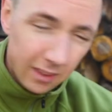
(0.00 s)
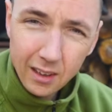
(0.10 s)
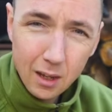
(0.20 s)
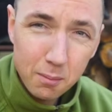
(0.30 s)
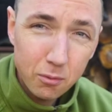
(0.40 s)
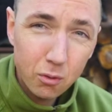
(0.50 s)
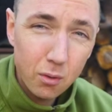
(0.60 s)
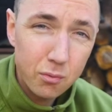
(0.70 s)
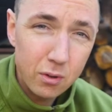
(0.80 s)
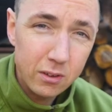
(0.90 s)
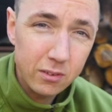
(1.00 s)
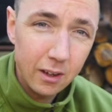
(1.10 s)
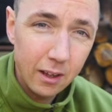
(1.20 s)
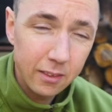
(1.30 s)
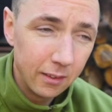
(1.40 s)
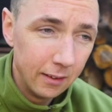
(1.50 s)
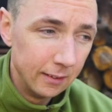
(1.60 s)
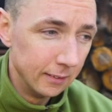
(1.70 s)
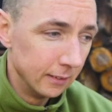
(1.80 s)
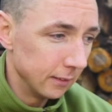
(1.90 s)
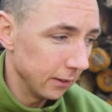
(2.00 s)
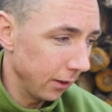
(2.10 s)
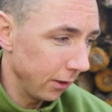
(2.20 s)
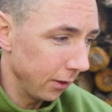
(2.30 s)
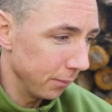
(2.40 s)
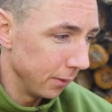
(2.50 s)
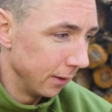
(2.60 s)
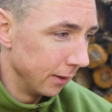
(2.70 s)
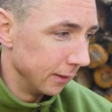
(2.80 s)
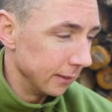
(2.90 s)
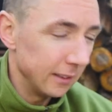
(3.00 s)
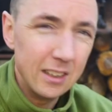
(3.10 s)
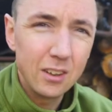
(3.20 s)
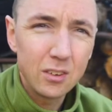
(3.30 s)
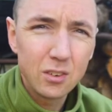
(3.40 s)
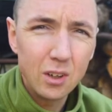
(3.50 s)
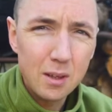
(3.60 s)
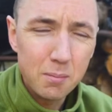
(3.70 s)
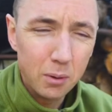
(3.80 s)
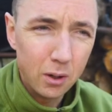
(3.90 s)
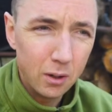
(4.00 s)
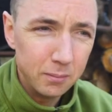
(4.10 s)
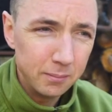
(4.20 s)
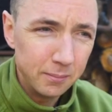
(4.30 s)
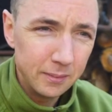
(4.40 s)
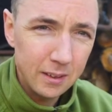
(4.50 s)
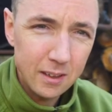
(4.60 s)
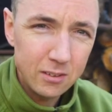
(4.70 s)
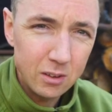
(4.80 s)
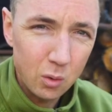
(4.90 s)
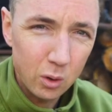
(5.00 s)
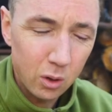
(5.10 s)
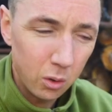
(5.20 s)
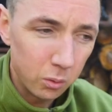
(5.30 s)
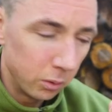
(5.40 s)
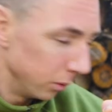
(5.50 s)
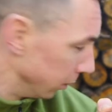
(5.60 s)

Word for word: Now before I freeze to death, um, it looks sunny but um, it's actually quite cold